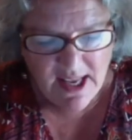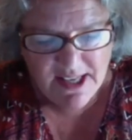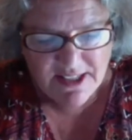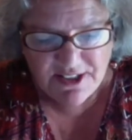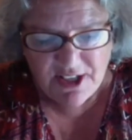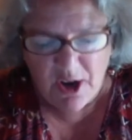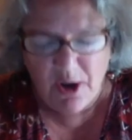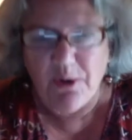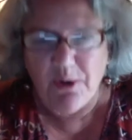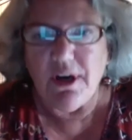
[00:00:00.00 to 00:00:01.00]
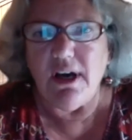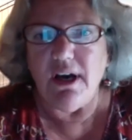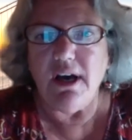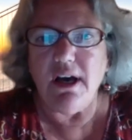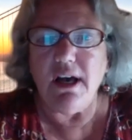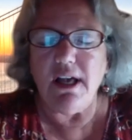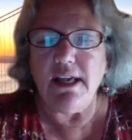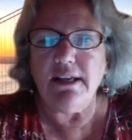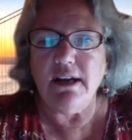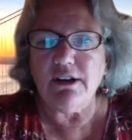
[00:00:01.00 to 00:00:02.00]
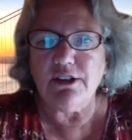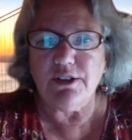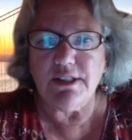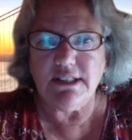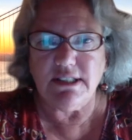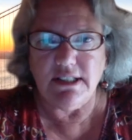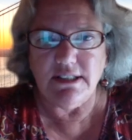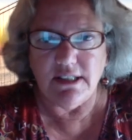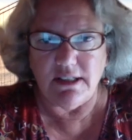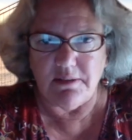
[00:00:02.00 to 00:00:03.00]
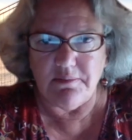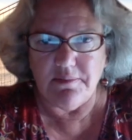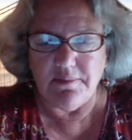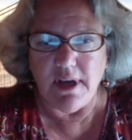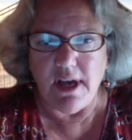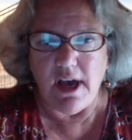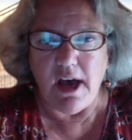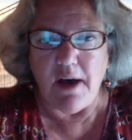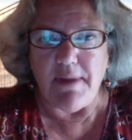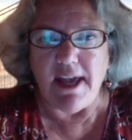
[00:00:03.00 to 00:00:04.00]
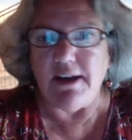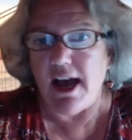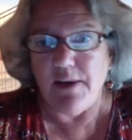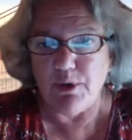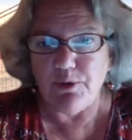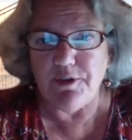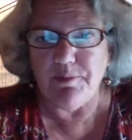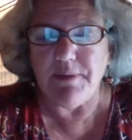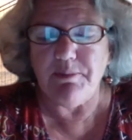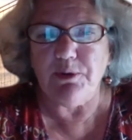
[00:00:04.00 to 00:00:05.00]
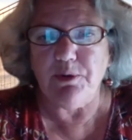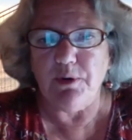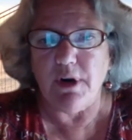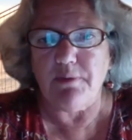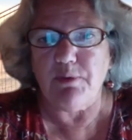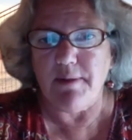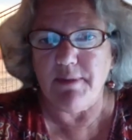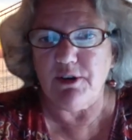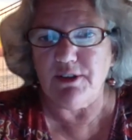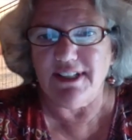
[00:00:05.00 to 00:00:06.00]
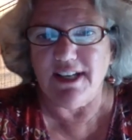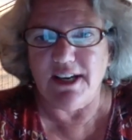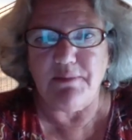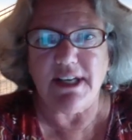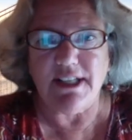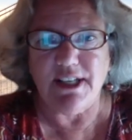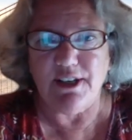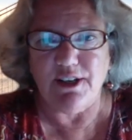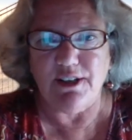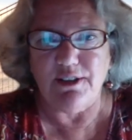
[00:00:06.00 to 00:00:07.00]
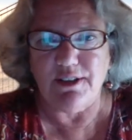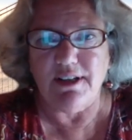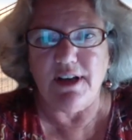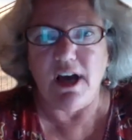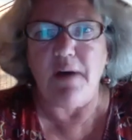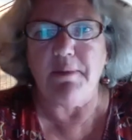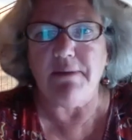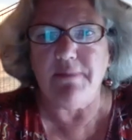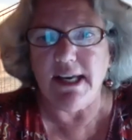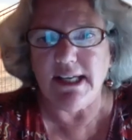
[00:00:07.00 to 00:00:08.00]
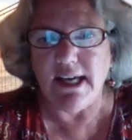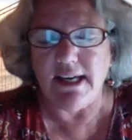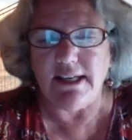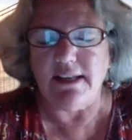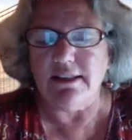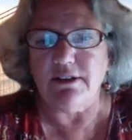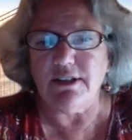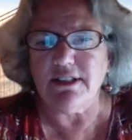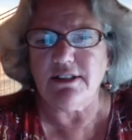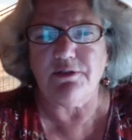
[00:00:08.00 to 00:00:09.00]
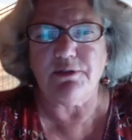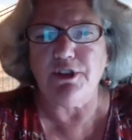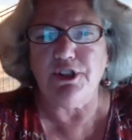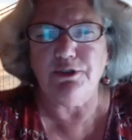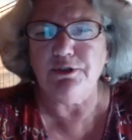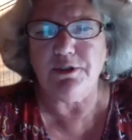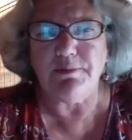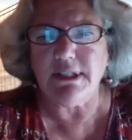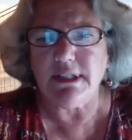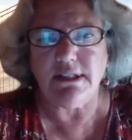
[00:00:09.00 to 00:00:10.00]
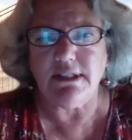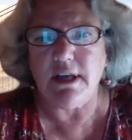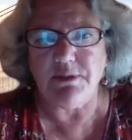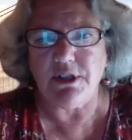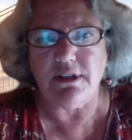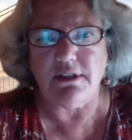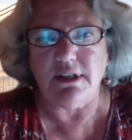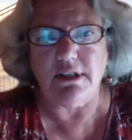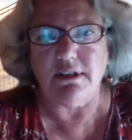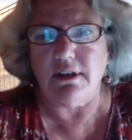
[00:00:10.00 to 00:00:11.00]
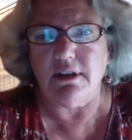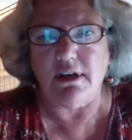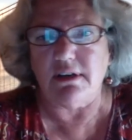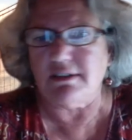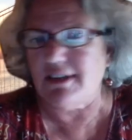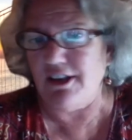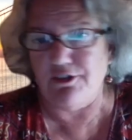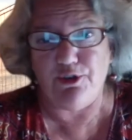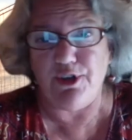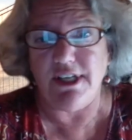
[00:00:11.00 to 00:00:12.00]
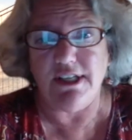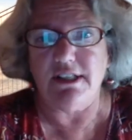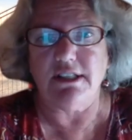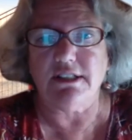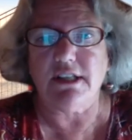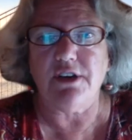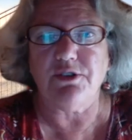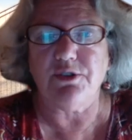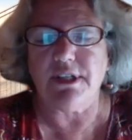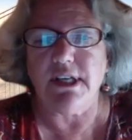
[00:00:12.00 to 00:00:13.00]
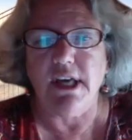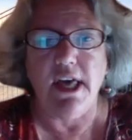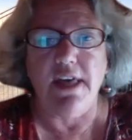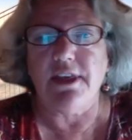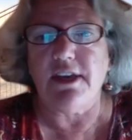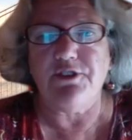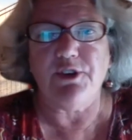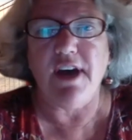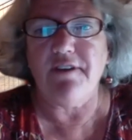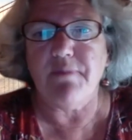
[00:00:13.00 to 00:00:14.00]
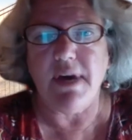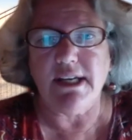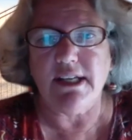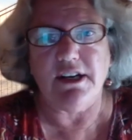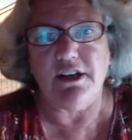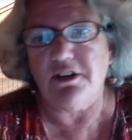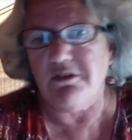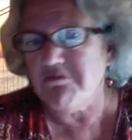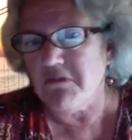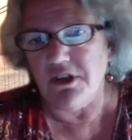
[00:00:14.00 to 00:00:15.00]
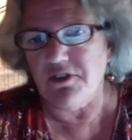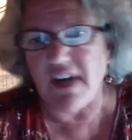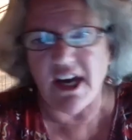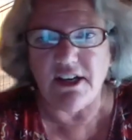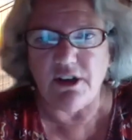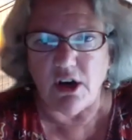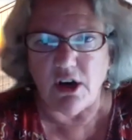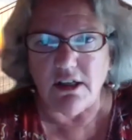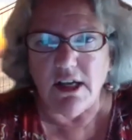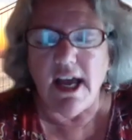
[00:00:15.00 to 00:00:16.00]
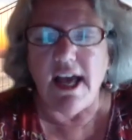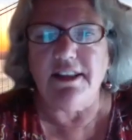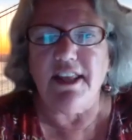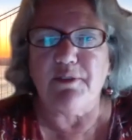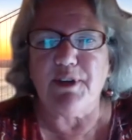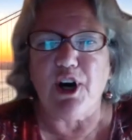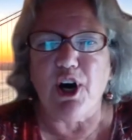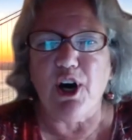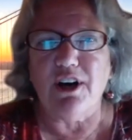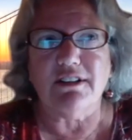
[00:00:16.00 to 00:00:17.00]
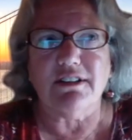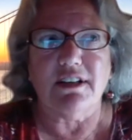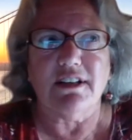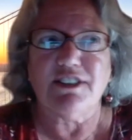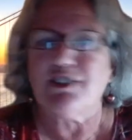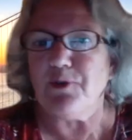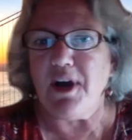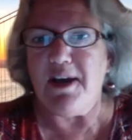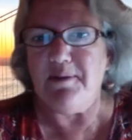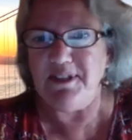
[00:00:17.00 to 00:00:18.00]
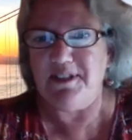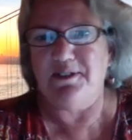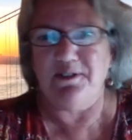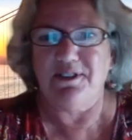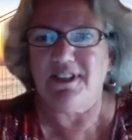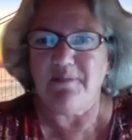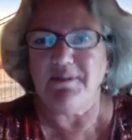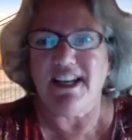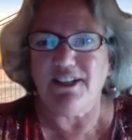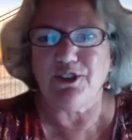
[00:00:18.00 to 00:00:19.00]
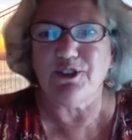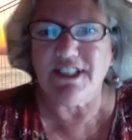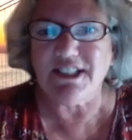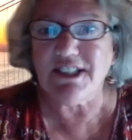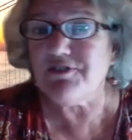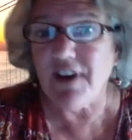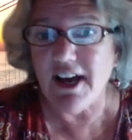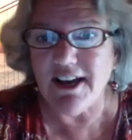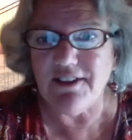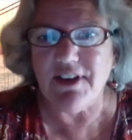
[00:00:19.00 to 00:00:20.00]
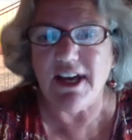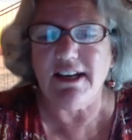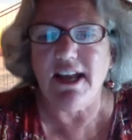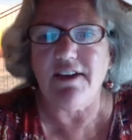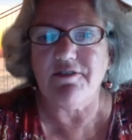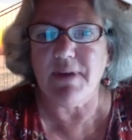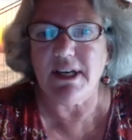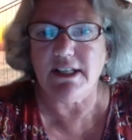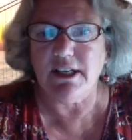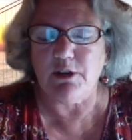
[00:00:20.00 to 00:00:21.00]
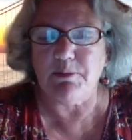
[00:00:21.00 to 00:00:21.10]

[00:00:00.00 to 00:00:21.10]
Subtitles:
So in our current system, and I work with people who are primarily on Medicare and Medicaid, and there is a huge misconception in California and in this country that if you have Medicare, you've got it all, and that we all ascribe to someday turn 65 and have Medicare.